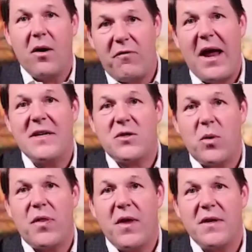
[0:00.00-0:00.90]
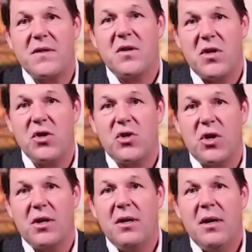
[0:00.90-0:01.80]
faced with this
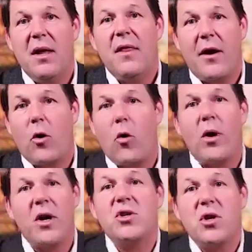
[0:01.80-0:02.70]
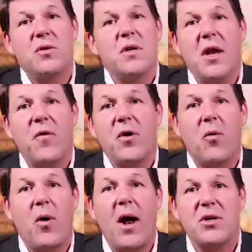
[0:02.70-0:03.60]
decision, they're going to choose a different
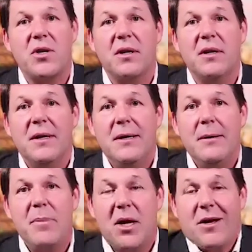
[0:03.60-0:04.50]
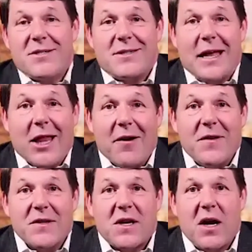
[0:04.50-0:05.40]
direction, because they love
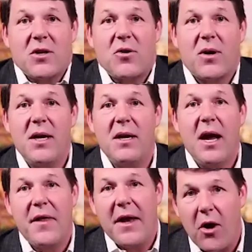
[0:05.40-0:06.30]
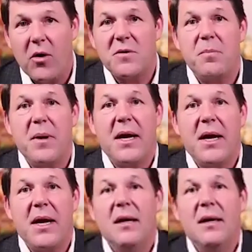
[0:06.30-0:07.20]
this country and they know it's
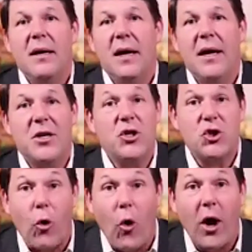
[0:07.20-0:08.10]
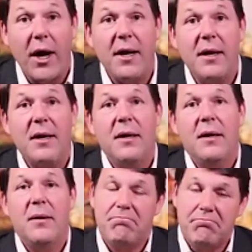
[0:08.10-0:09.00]
being destroyed
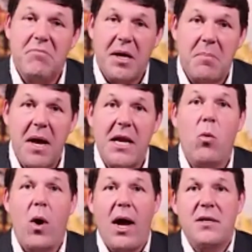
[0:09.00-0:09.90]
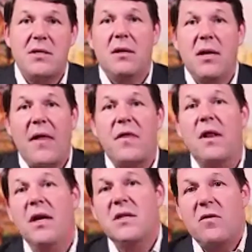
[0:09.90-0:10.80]
in many ways, not the
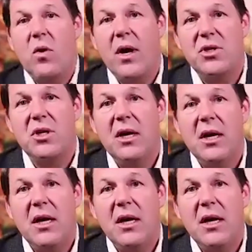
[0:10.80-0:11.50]
least of which